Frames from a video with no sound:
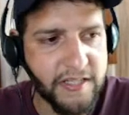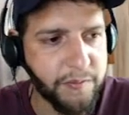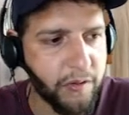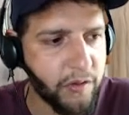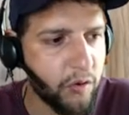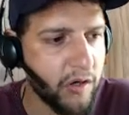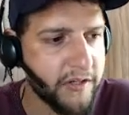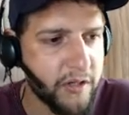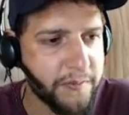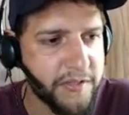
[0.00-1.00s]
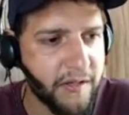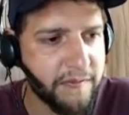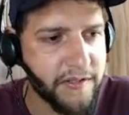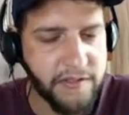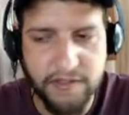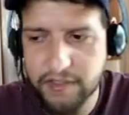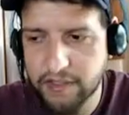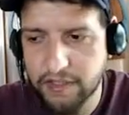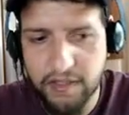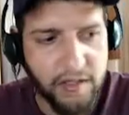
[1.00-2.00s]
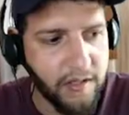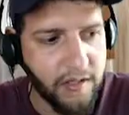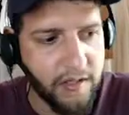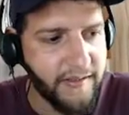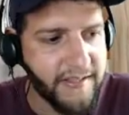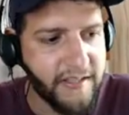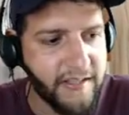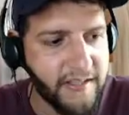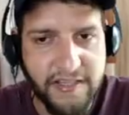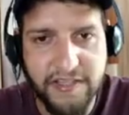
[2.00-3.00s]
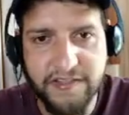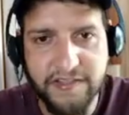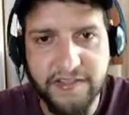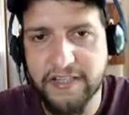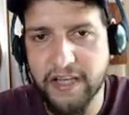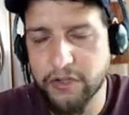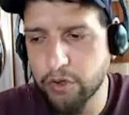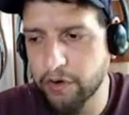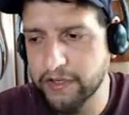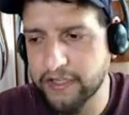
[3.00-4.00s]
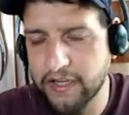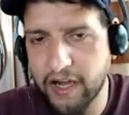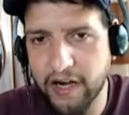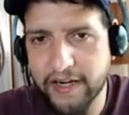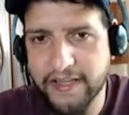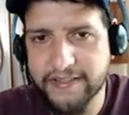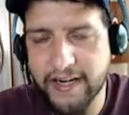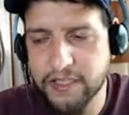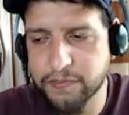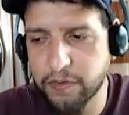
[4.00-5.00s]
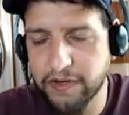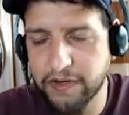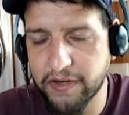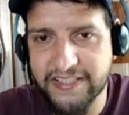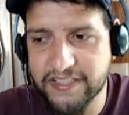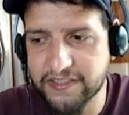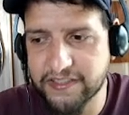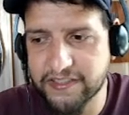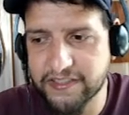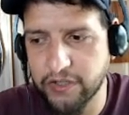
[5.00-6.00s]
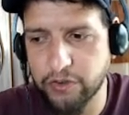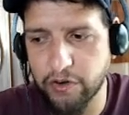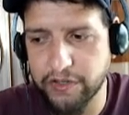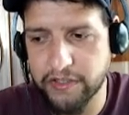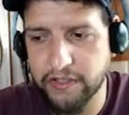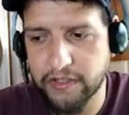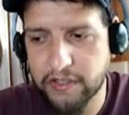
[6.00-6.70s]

Quality of Service. This is Registration Authority. RA stands for Registration Authority.